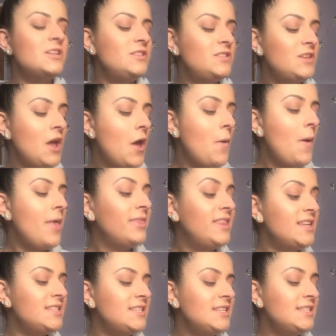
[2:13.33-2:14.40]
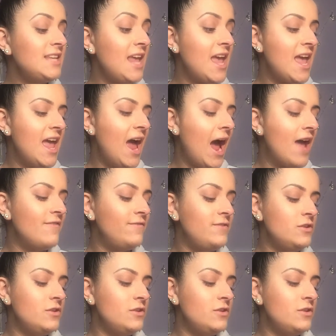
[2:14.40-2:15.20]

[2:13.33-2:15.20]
So this is it. I've